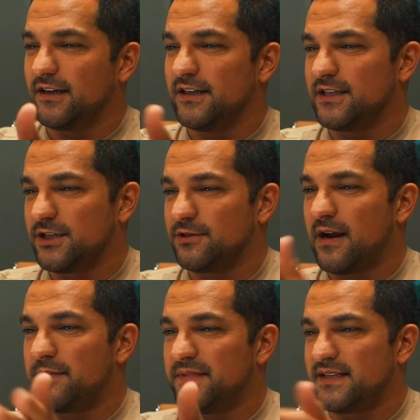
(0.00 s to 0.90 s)
on
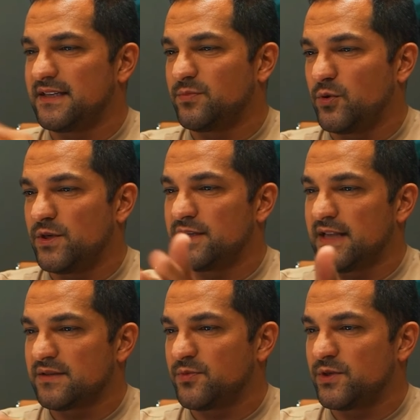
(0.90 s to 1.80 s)
Instagram. This is poison,
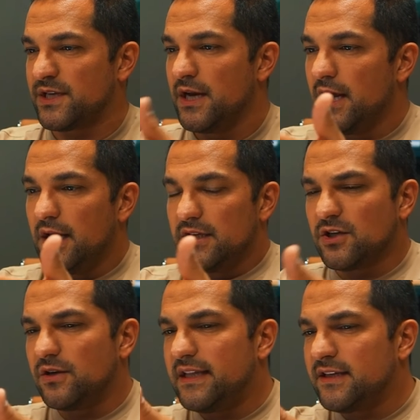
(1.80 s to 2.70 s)
that's poison.
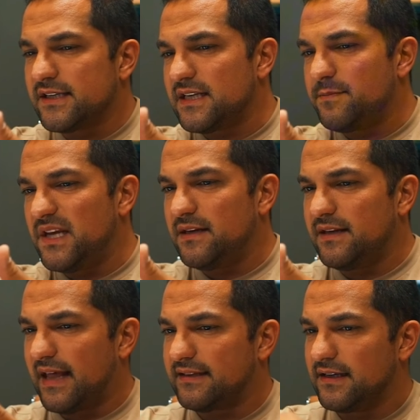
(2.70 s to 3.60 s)
So does it mean
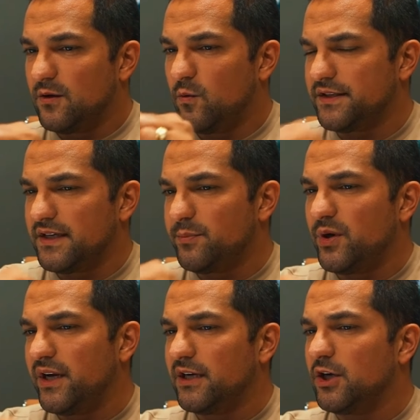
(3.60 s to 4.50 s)
that what they're
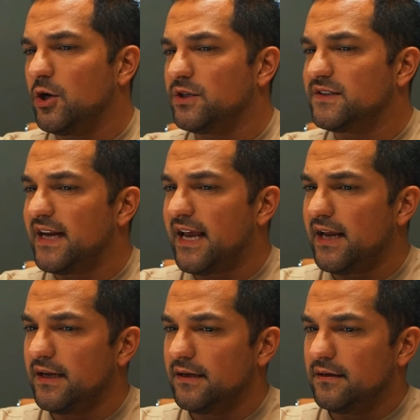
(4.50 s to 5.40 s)
putting in Coke
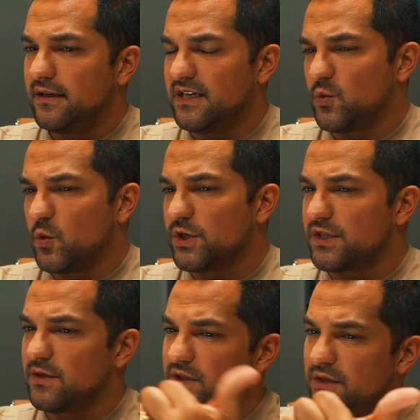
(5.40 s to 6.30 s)
today is worse
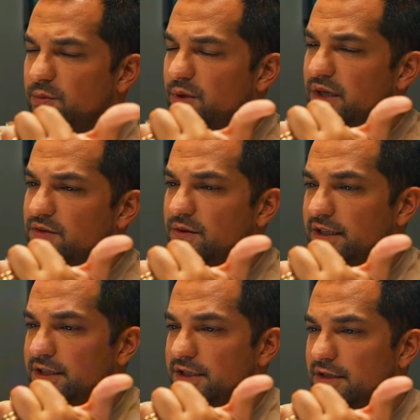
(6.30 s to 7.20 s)
than what they were putting 20
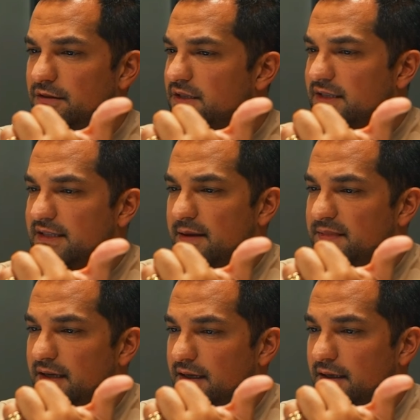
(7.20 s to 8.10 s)
years ago? It's the same
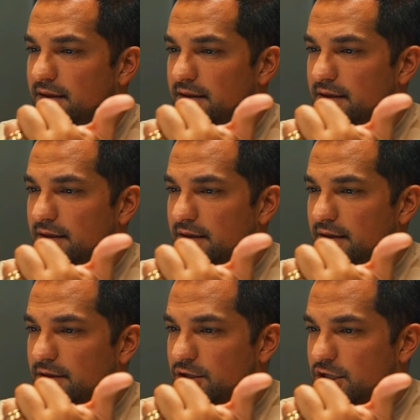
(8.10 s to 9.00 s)
thing.
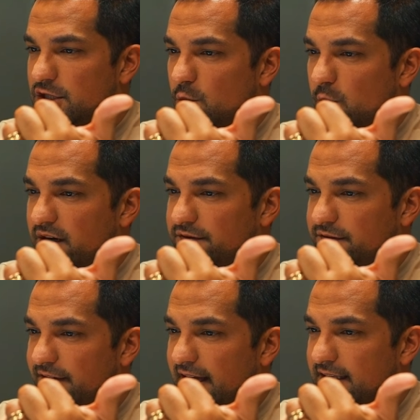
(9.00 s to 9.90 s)
You're just aware of the
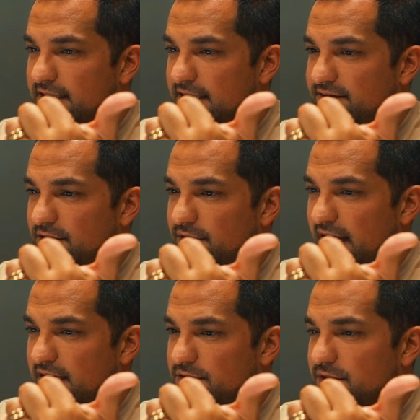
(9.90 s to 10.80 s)
fact that it's giving you
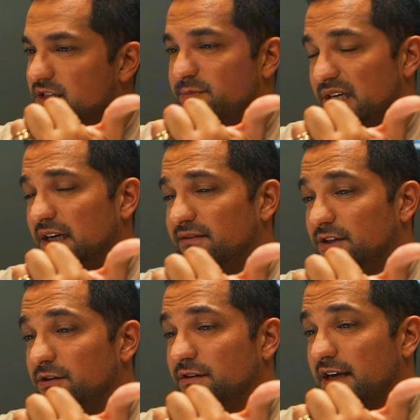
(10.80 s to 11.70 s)
cancer and has been
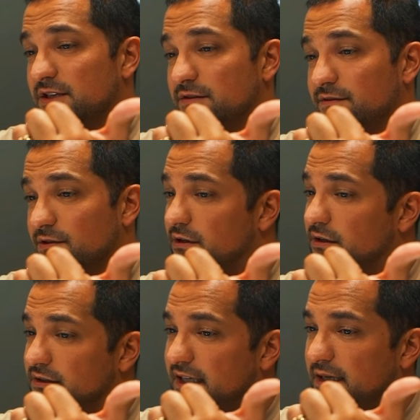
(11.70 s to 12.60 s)
giving you cancer for a
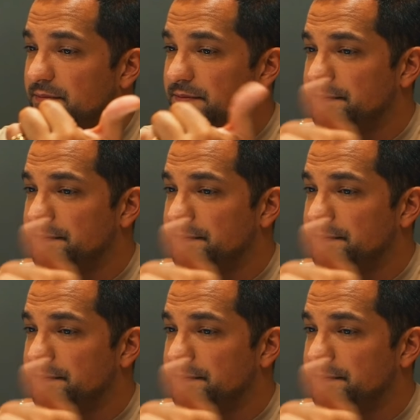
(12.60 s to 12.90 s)
long time.